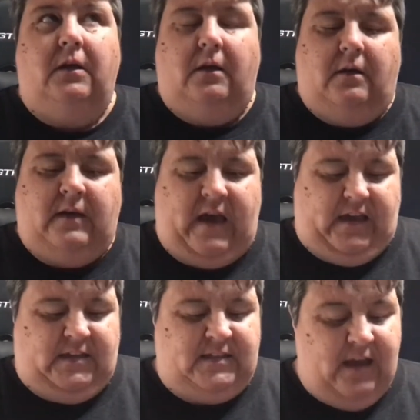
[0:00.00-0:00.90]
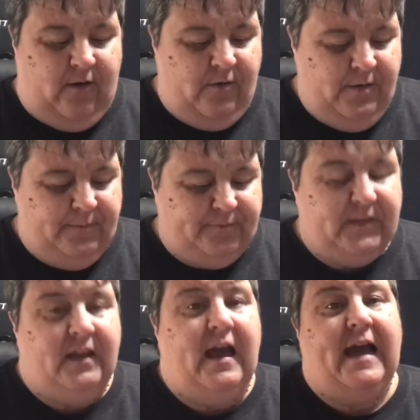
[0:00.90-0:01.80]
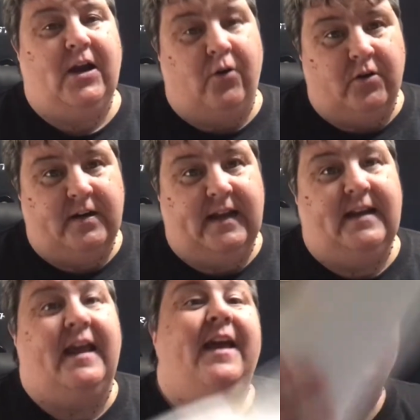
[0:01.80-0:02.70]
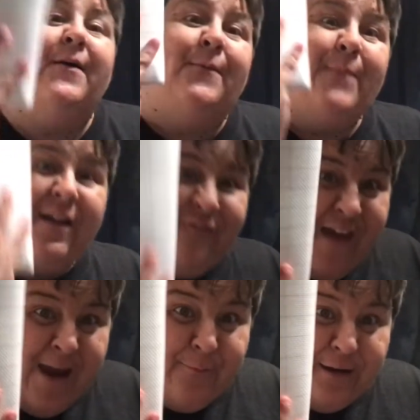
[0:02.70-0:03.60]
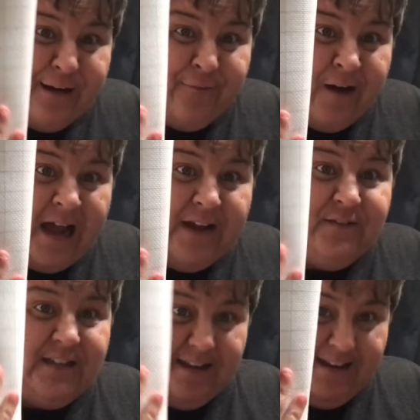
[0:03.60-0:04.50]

Okay, so I ordered it. My fabric arrived.